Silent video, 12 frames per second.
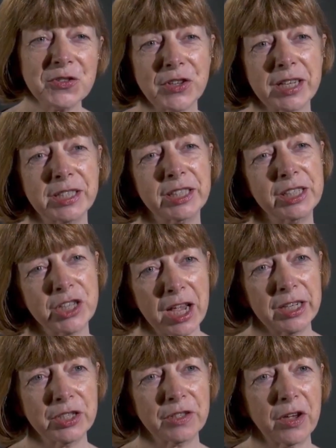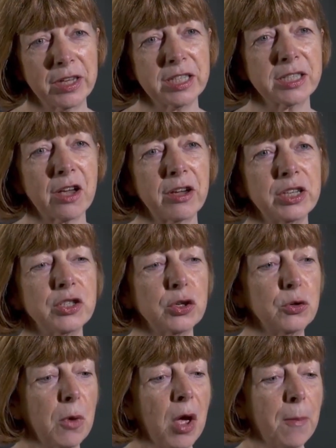its Industrial Strategy
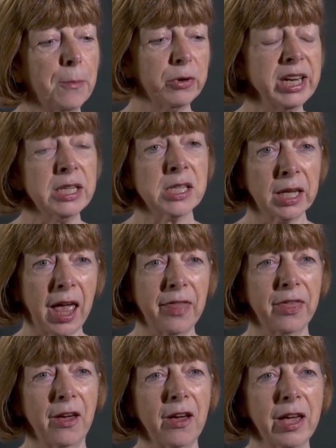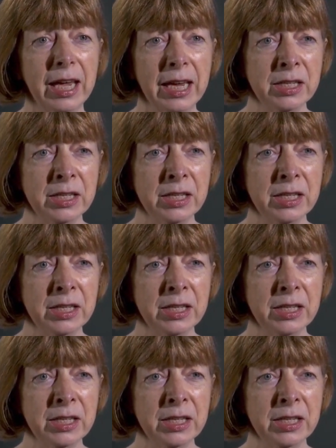Challenge Fund last year